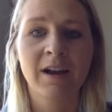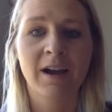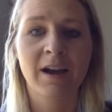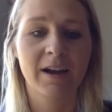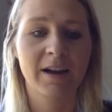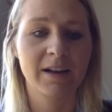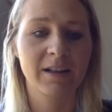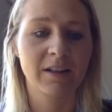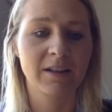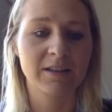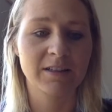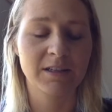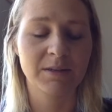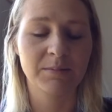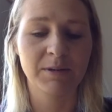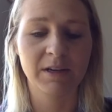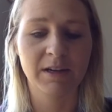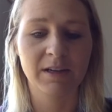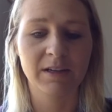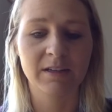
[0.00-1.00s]
high
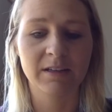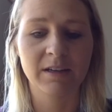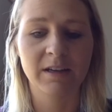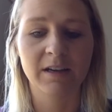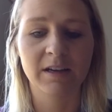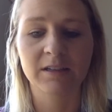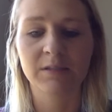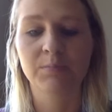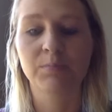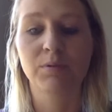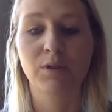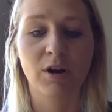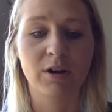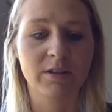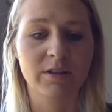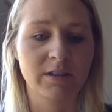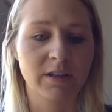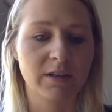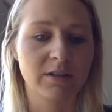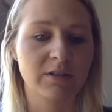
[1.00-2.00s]
glycemic index
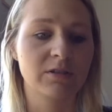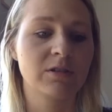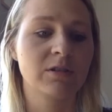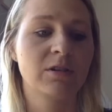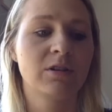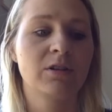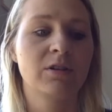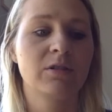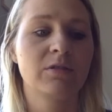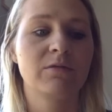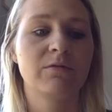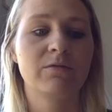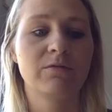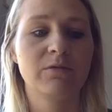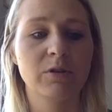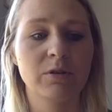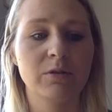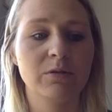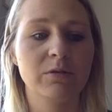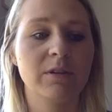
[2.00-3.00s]
processed
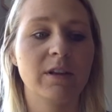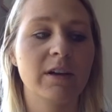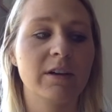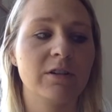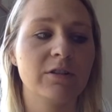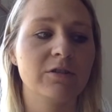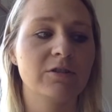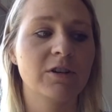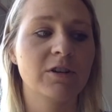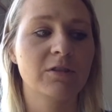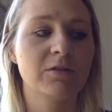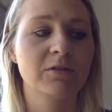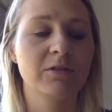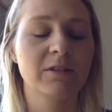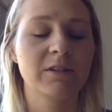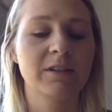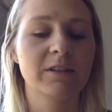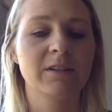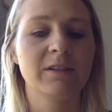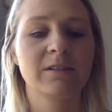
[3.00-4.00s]
food
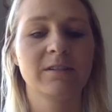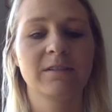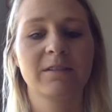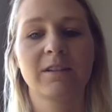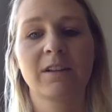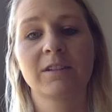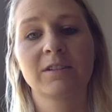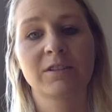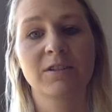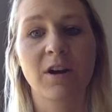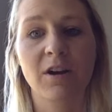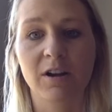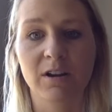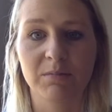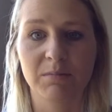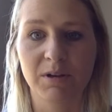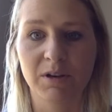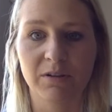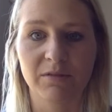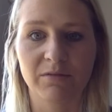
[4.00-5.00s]
that's not going
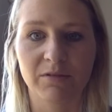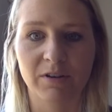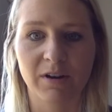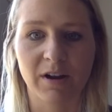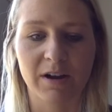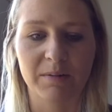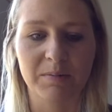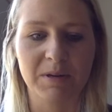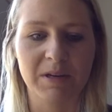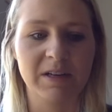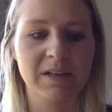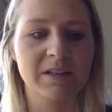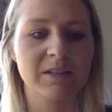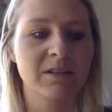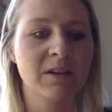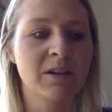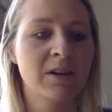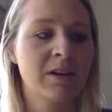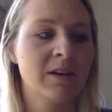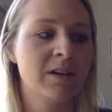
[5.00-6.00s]
to be good for
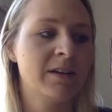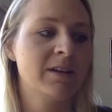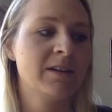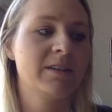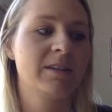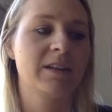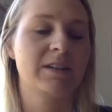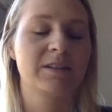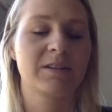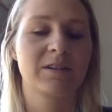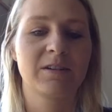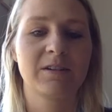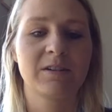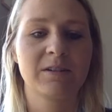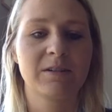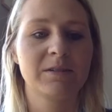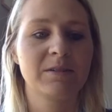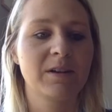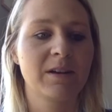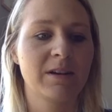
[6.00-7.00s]
diabetes. That's going
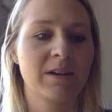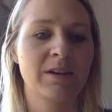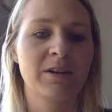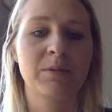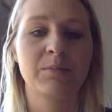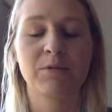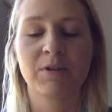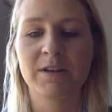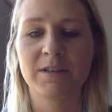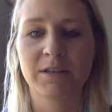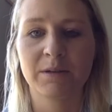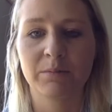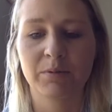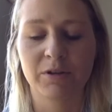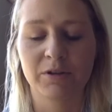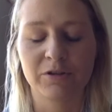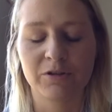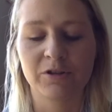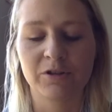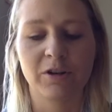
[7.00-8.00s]
to end up raising
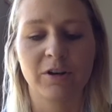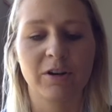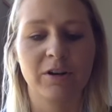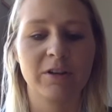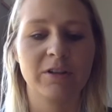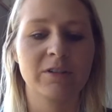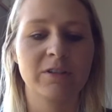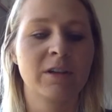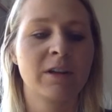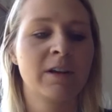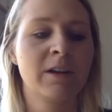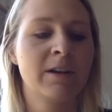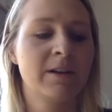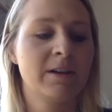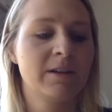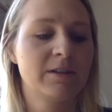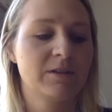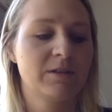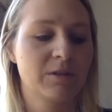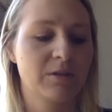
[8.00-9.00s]
blood sugars.
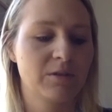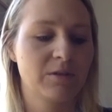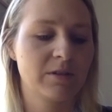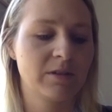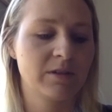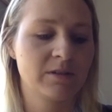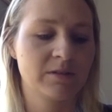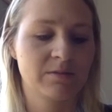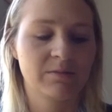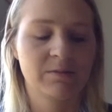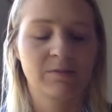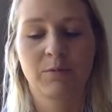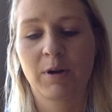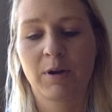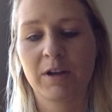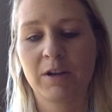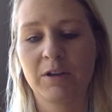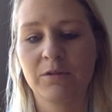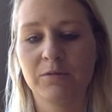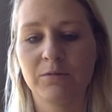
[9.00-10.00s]
So this
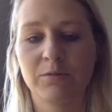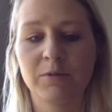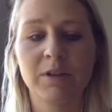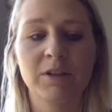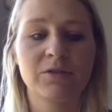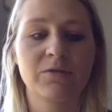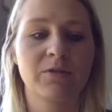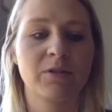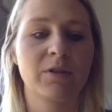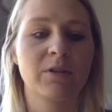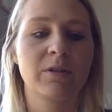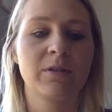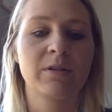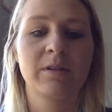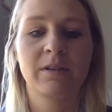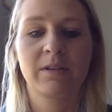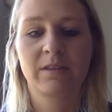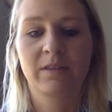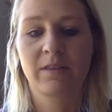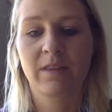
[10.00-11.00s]
way you reach for
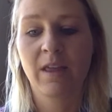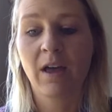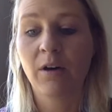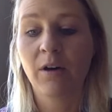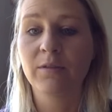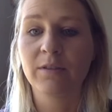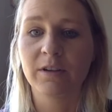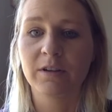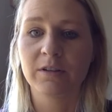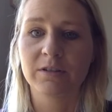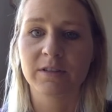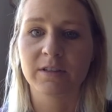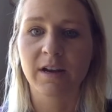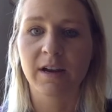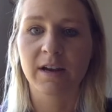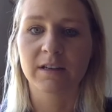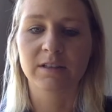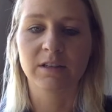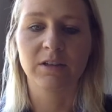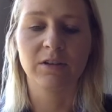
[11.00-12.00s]
healthier
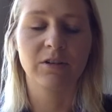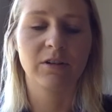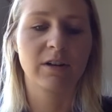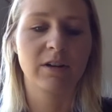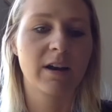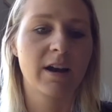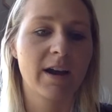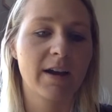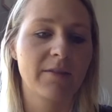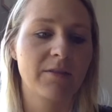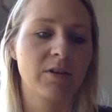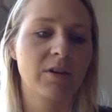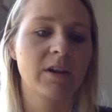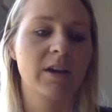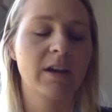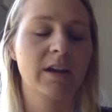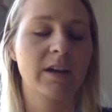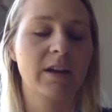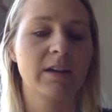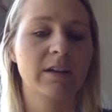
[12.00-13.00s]
snacks that you're going to have on
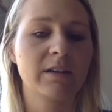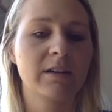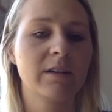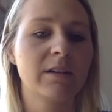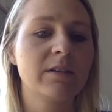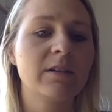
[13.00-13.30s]
hand.